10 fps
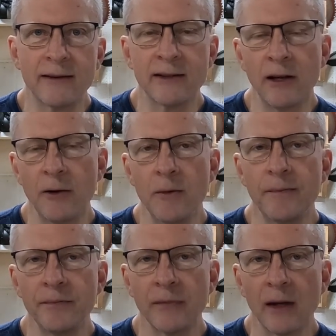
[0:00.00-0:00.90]
So
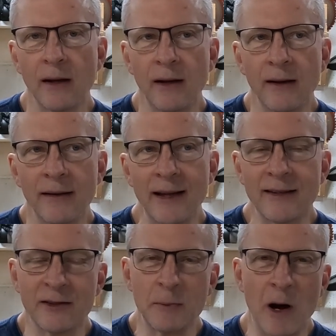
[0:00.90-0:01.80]

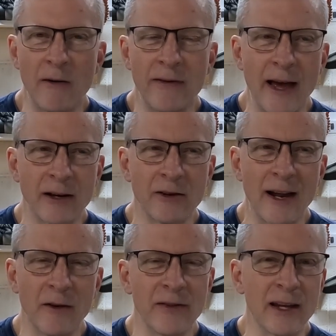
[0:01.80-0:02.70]
that's a small factor.
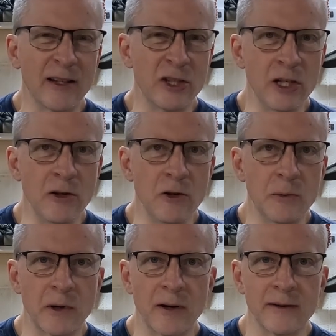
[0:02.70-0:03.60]
I don't think it's
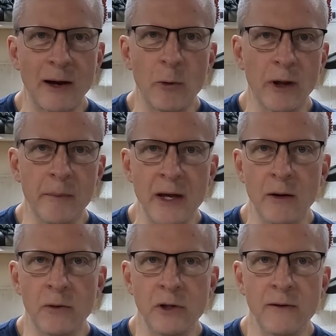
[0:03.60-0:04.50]
huge, because I will
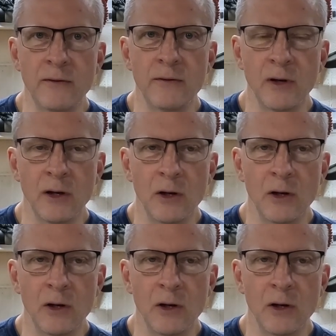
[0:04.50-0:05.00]
admit, when you've